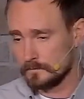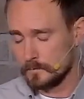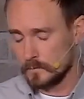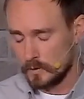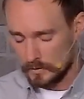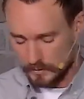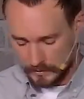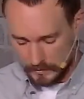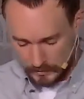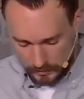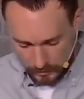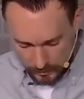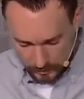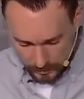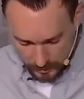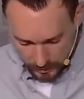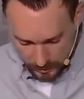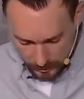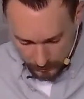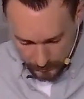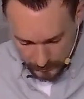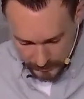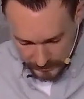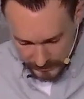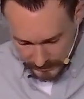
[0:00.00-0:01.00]
Well, then look
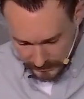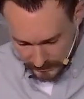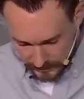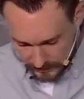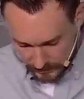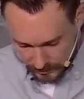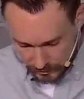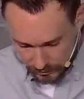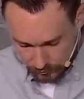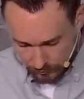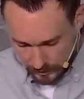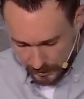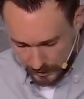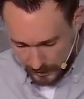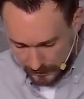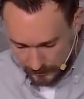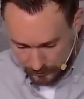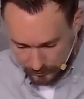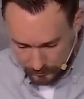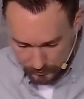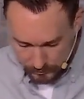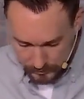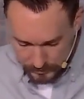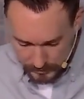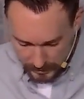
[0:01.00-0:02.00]
up and see this
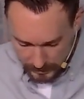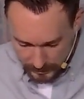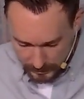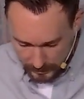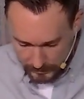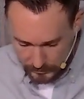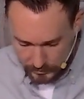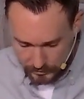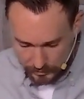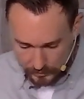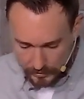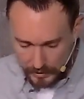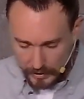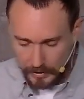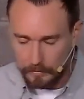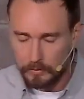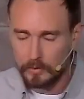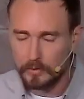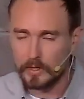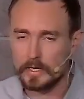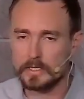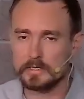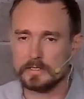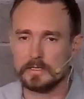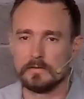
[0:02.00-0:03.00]
rider whose eyes are like
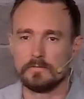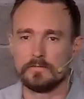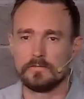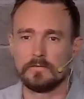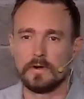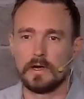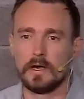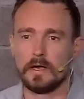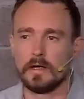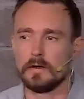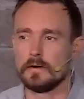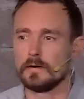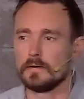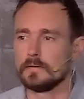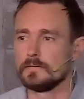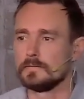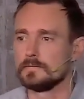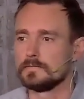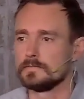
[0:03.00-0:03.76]
blazing fire.